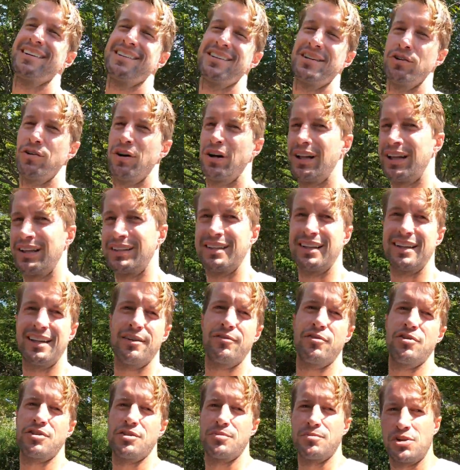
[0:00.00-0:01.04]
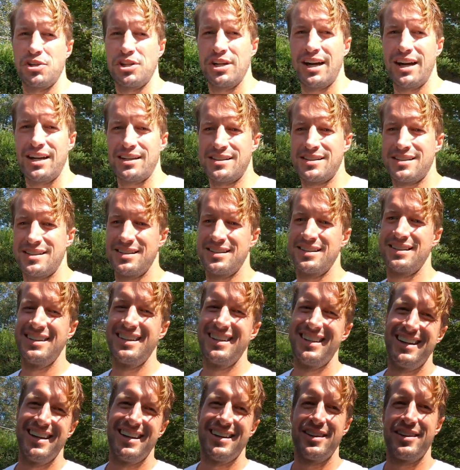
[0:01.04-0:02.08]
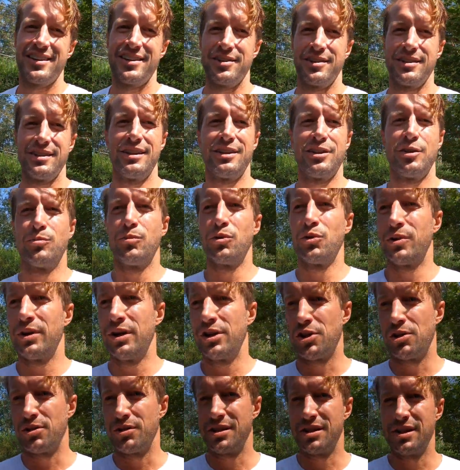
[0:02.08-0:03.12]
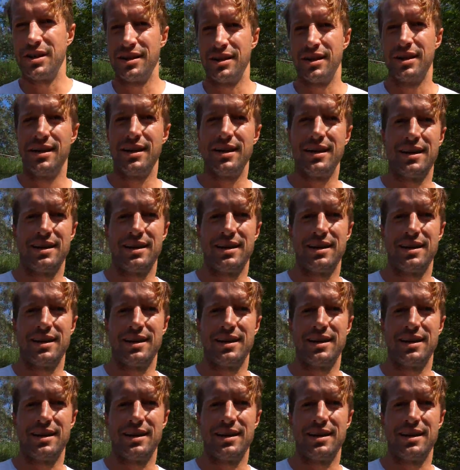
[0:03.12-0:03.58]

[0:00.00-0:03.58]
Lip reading: because you know I like to give you some shots that are a little more interesting than